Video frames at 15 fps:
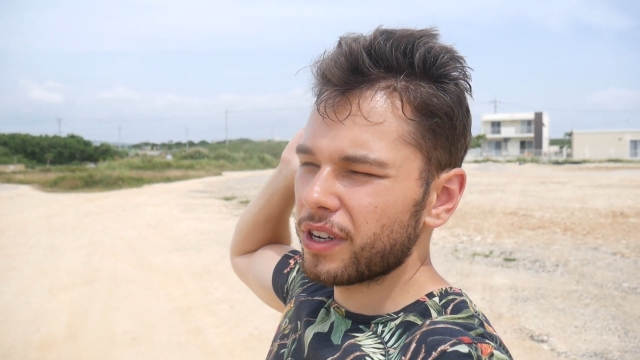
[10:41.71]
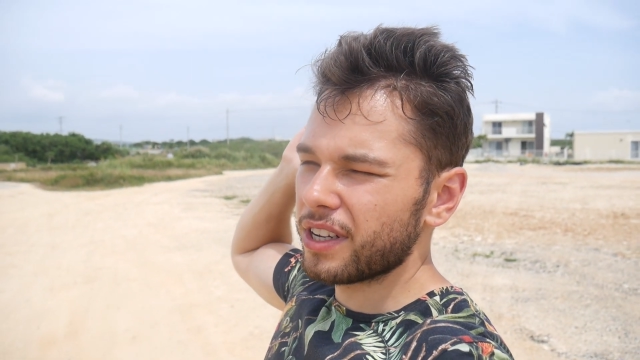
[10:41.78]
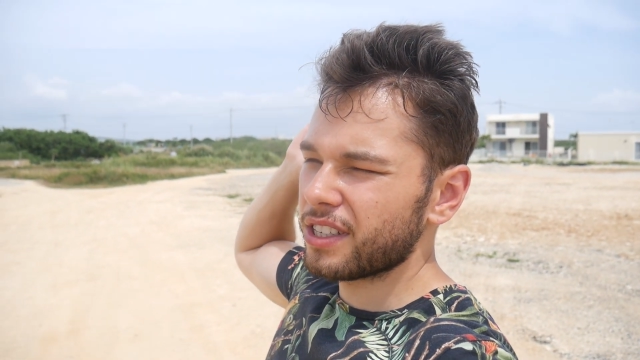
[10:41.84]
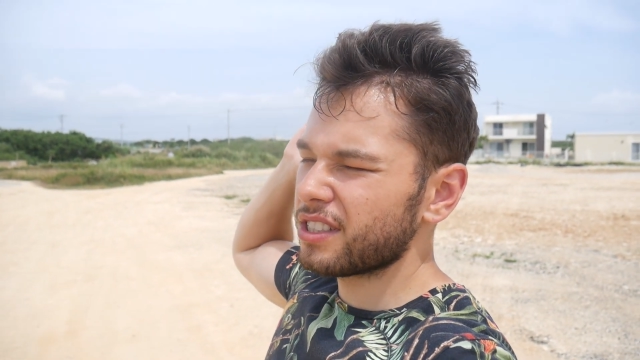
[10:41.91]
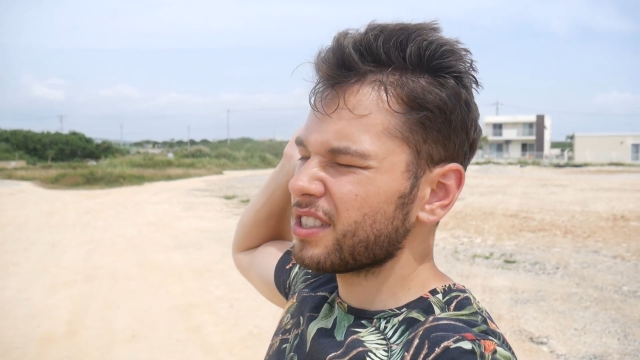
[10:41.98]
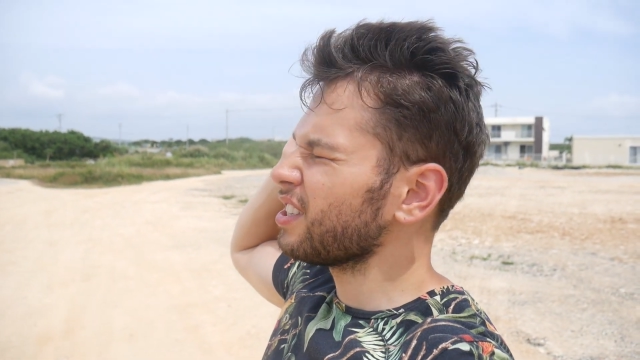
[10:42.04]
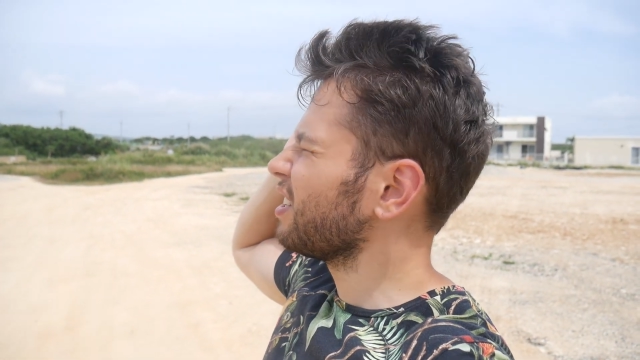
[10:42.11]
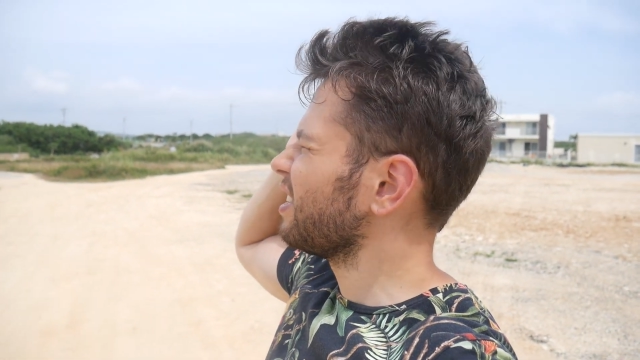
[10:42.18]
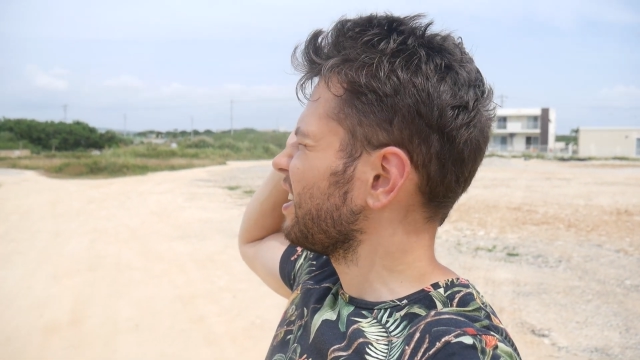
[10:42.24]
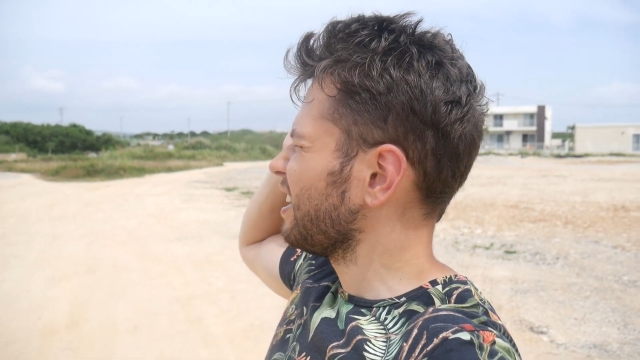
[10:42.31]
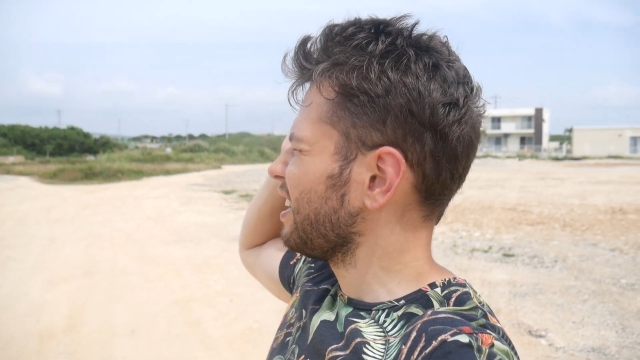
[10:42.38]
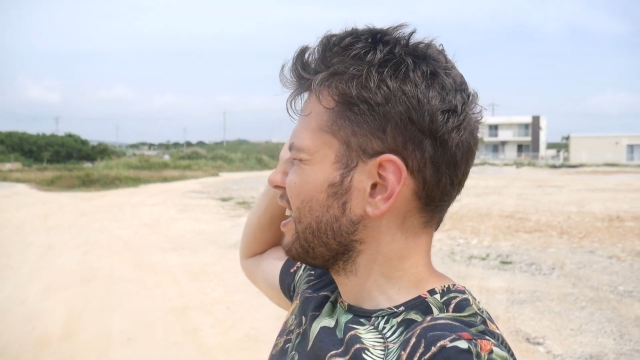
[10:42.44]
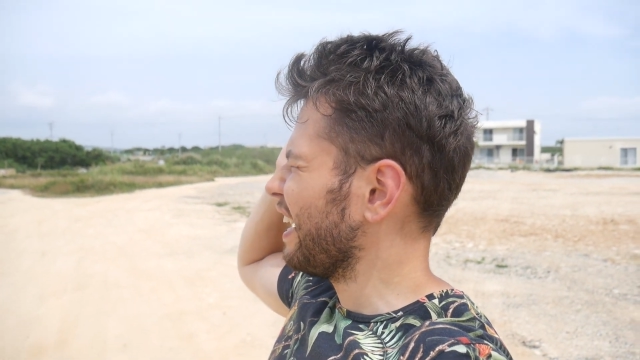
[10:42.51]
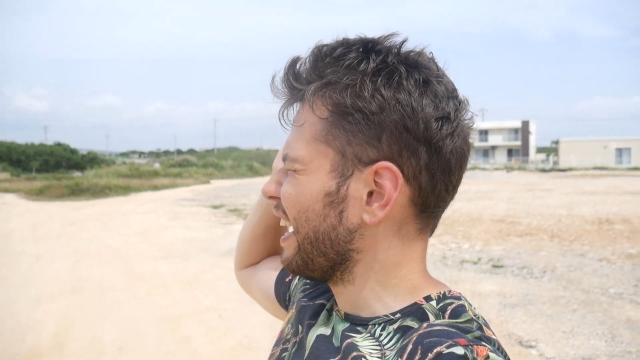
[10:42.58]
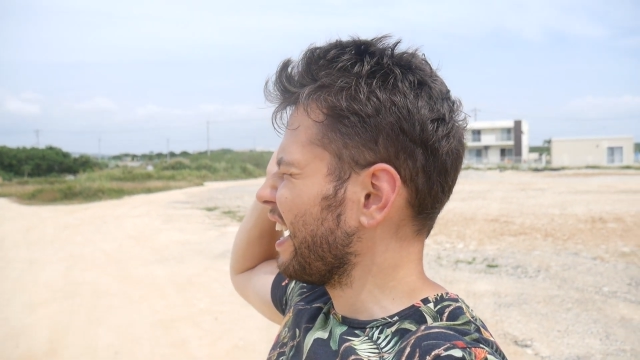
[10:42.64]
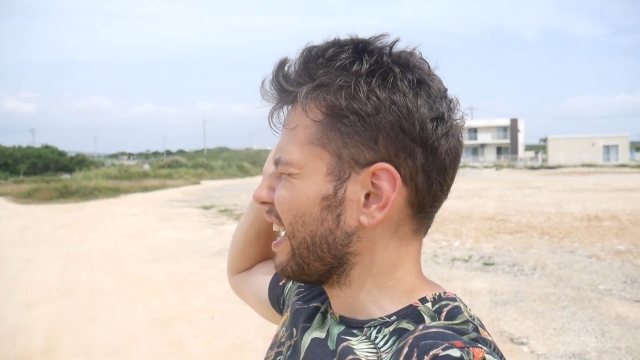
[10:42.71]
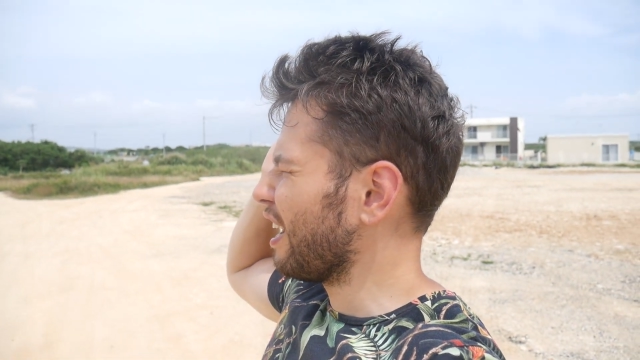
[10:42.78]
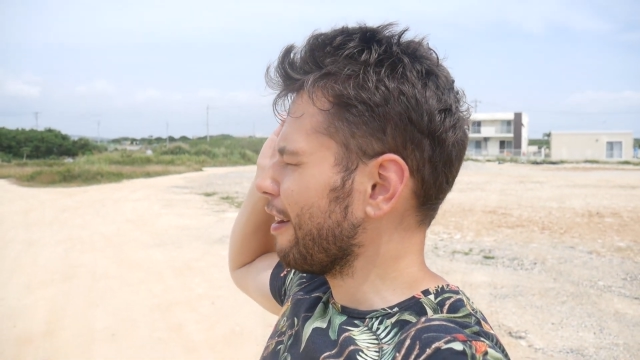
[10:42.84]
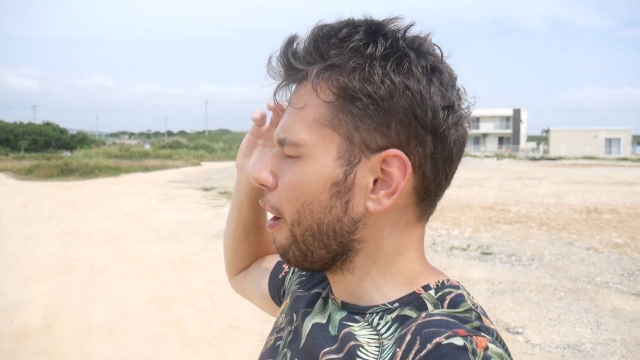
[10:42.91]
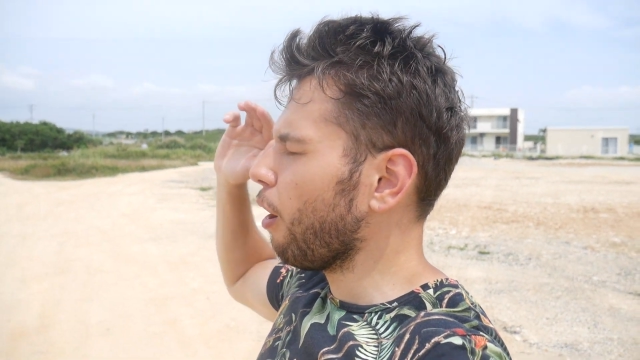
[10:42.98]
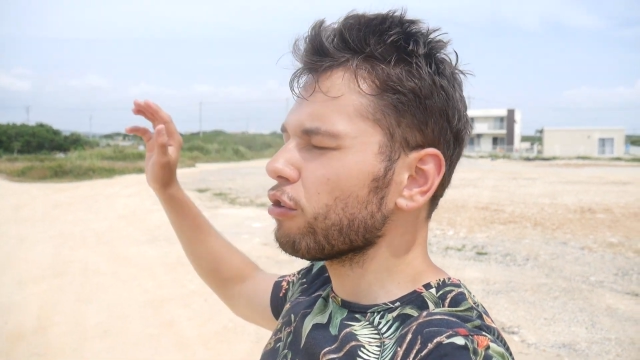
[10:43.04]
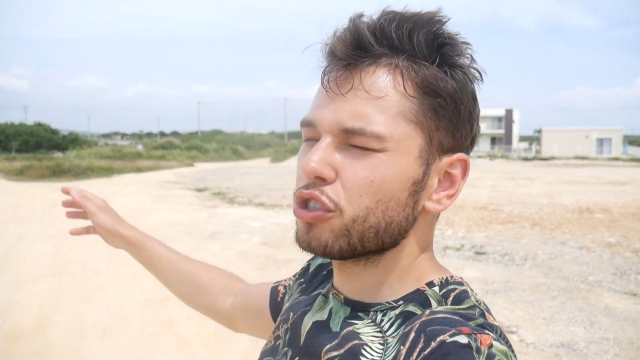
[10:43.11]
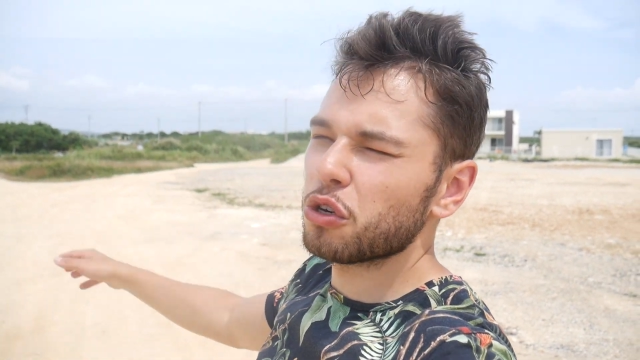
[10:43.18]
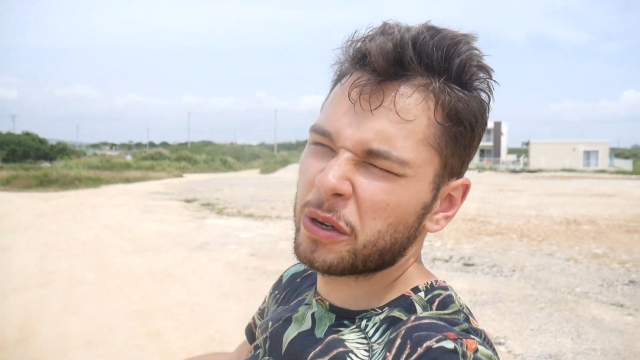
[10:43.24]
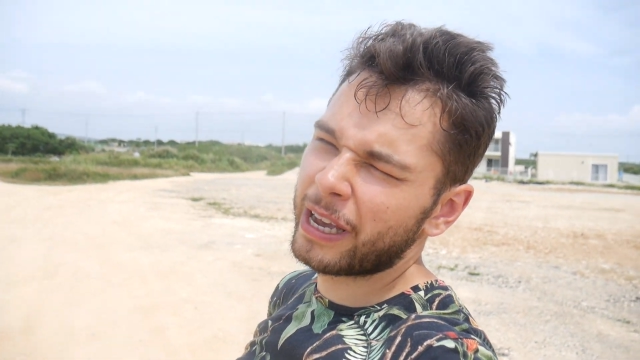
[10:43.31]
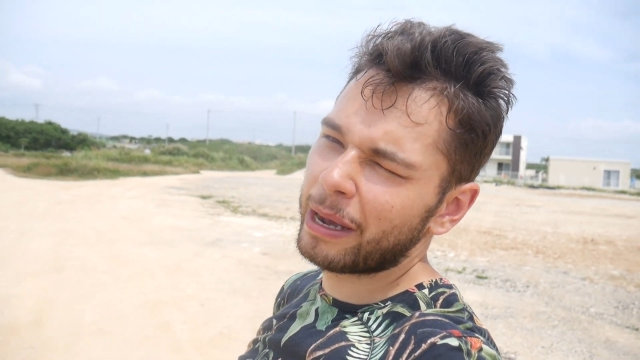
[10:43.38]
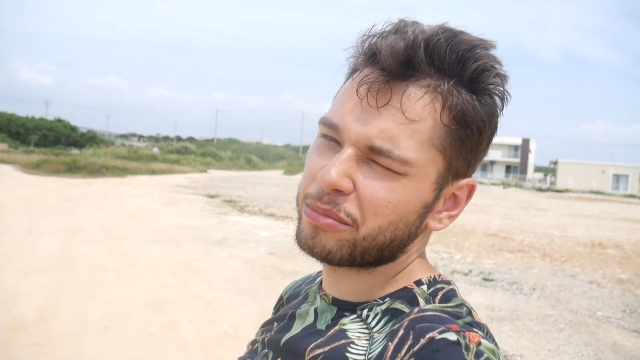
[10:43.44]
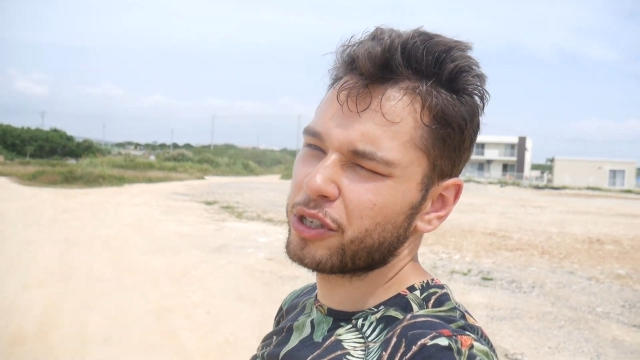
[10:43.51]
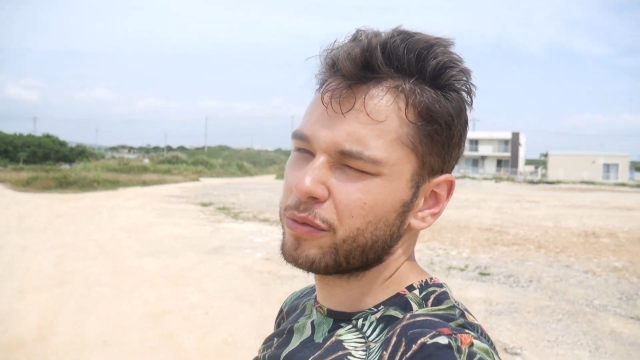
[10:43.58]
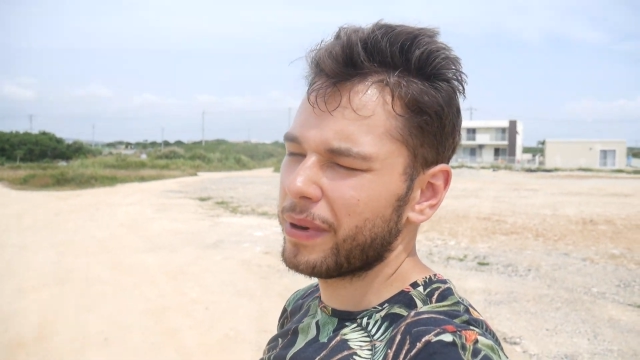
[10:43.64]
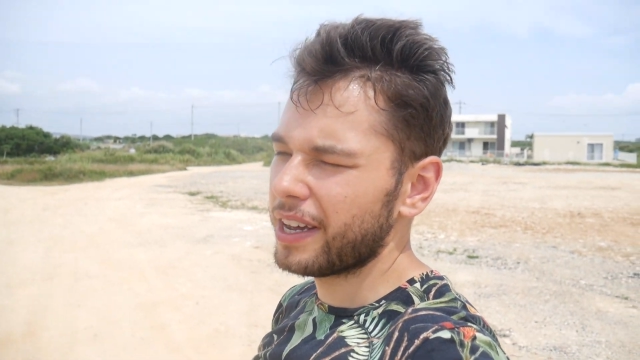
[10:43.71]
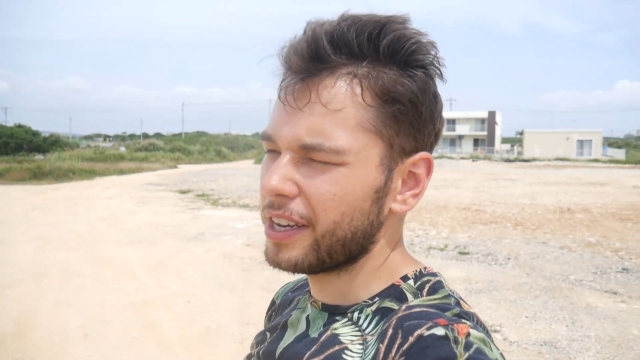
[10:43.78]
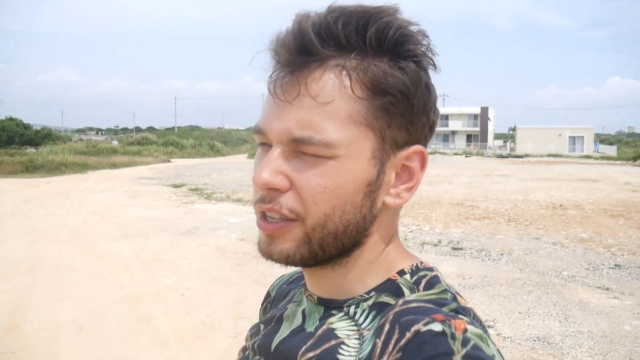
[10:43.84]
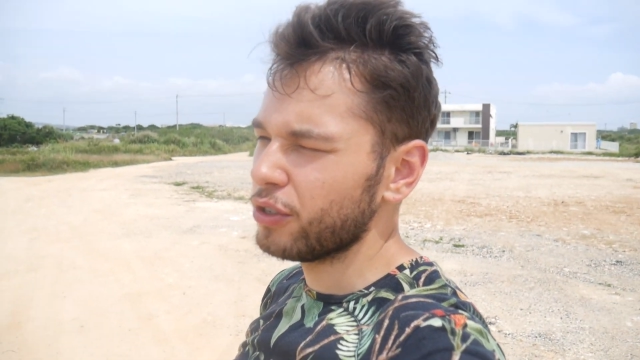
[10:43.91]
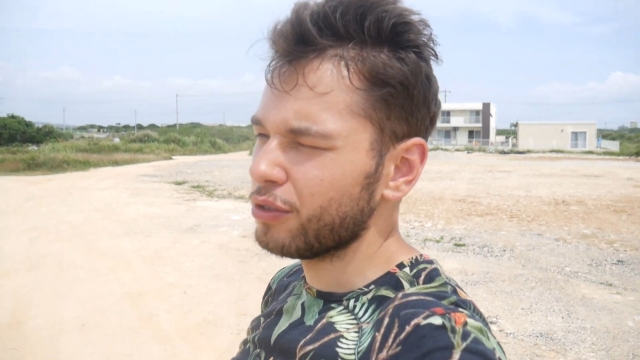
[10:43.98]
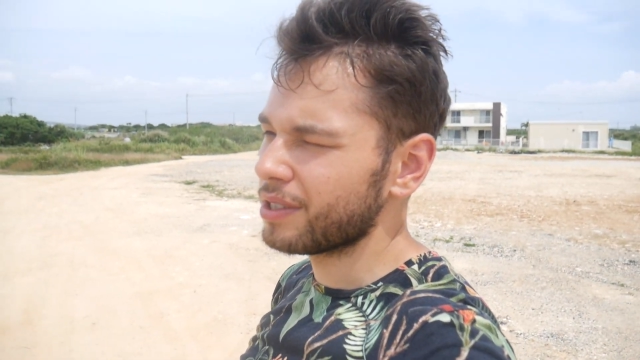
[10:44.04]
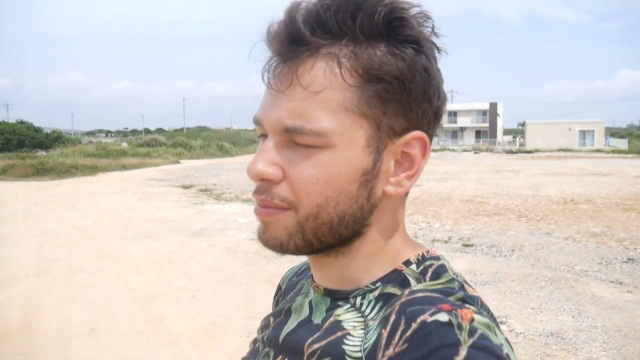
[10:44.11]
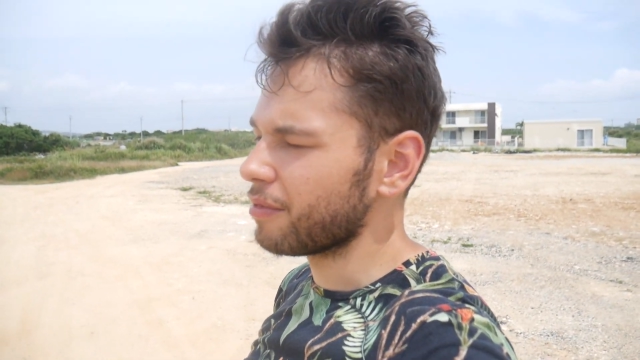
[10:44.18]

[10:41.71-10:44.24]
is, also captured by the US